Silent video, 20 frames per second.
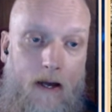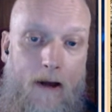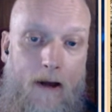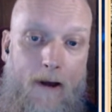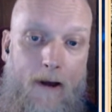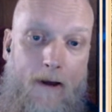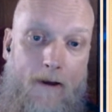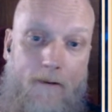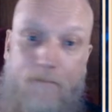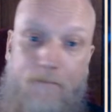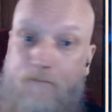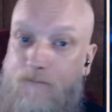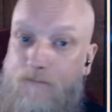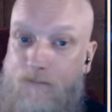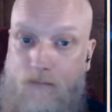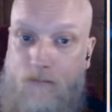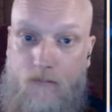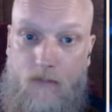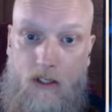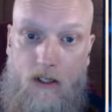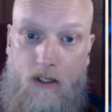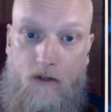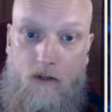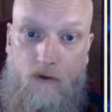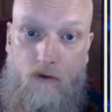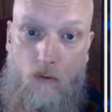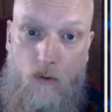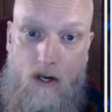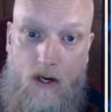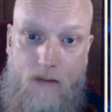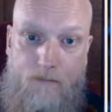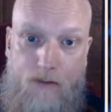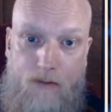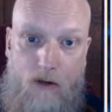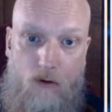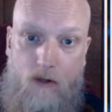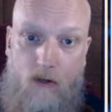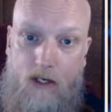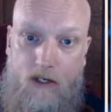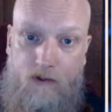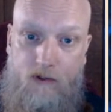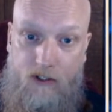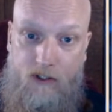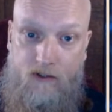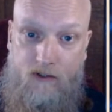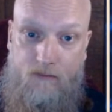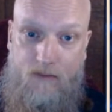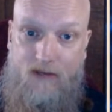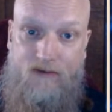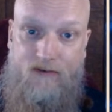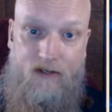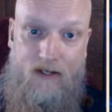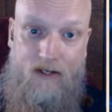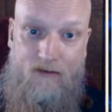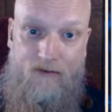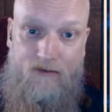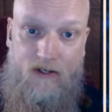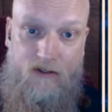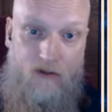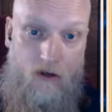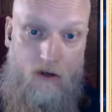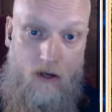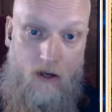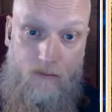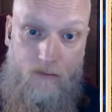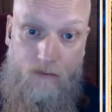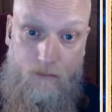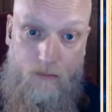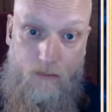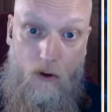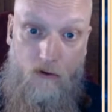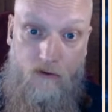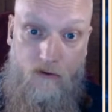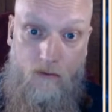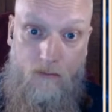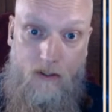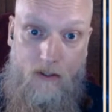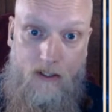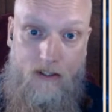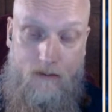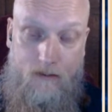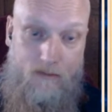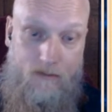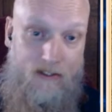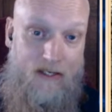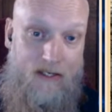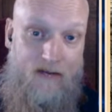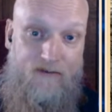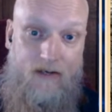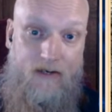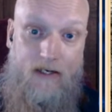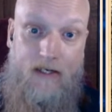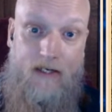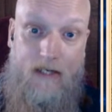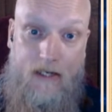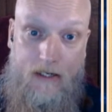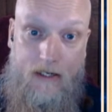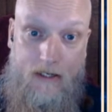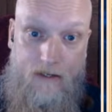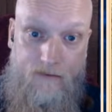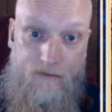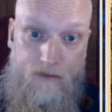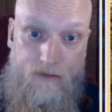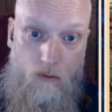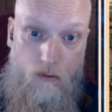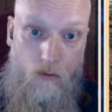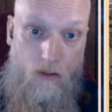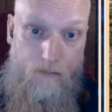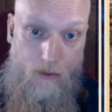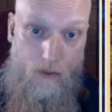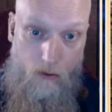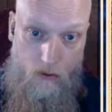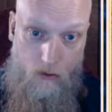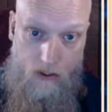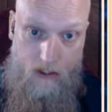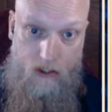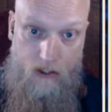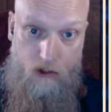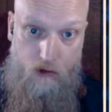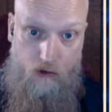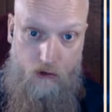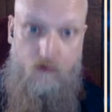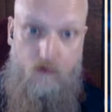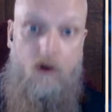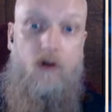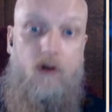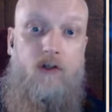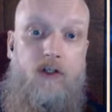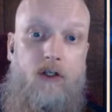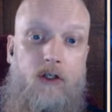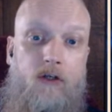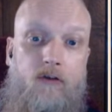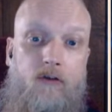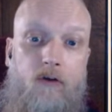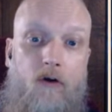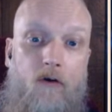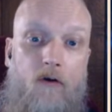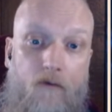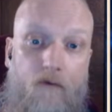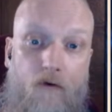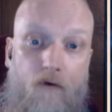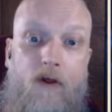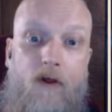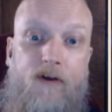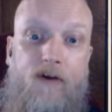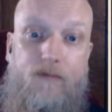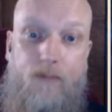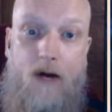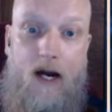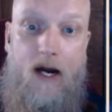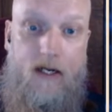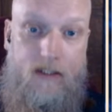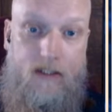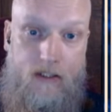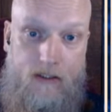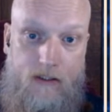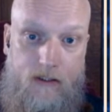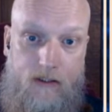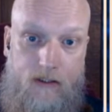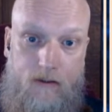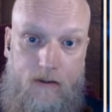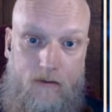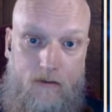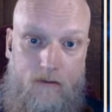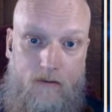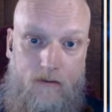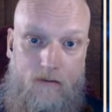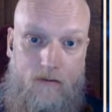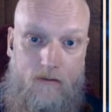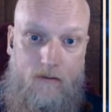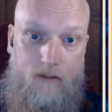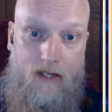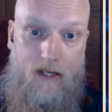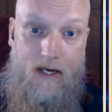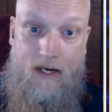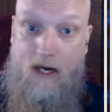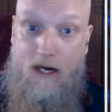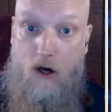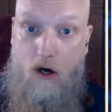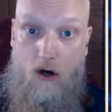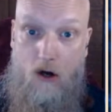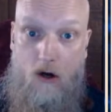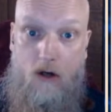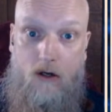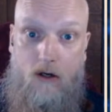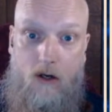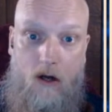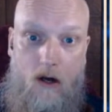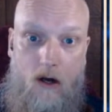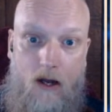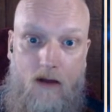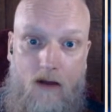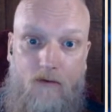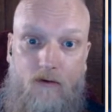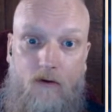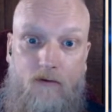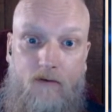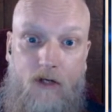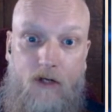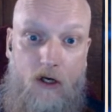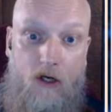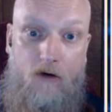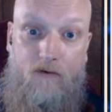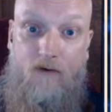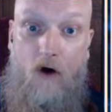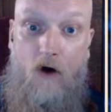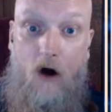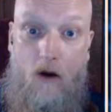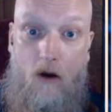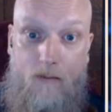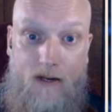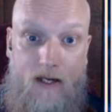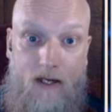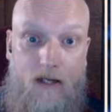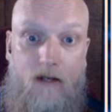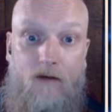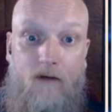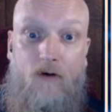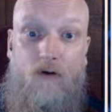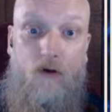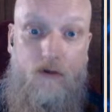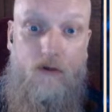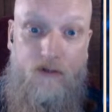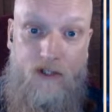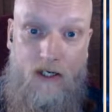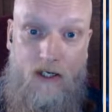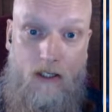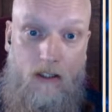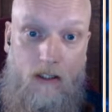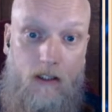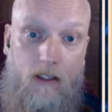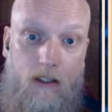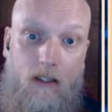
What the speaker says: So we're building, since Mesolithic times, possibly, but definitely Neolithic, we're building structures for this practice in our hard lives of farming and hunting.